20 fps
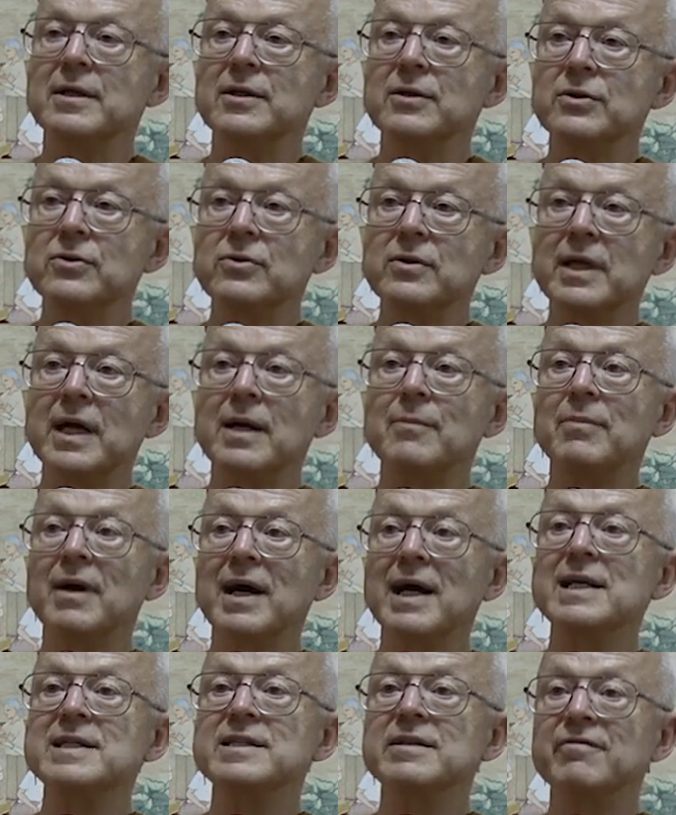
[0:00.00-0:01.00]
And you do that
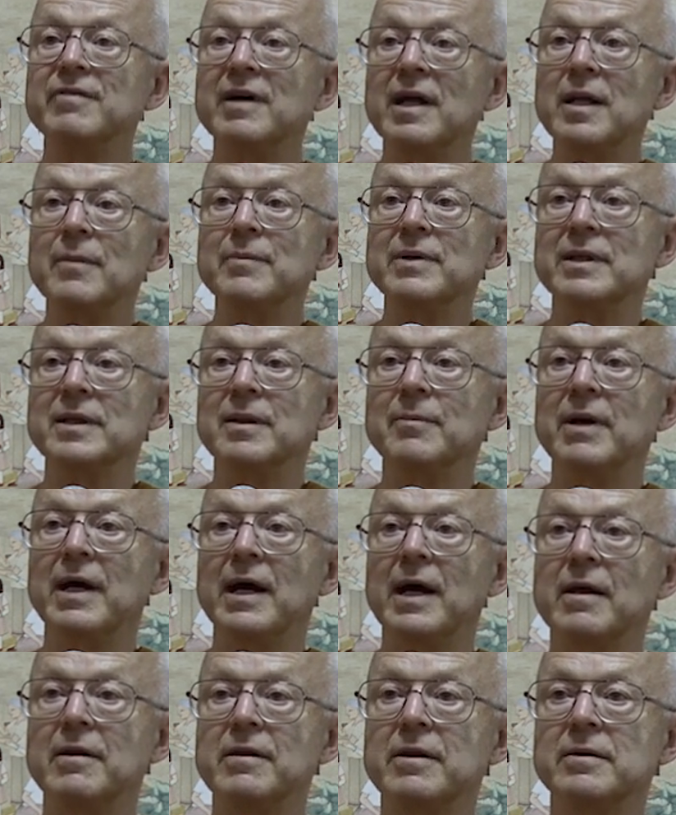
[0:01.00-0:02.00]
by developing the
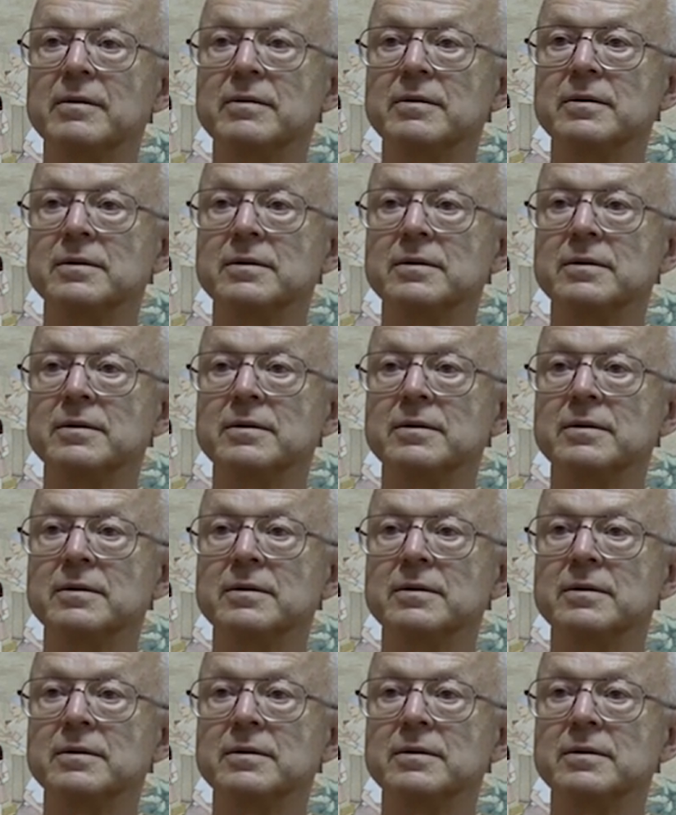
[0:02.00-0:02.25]
path.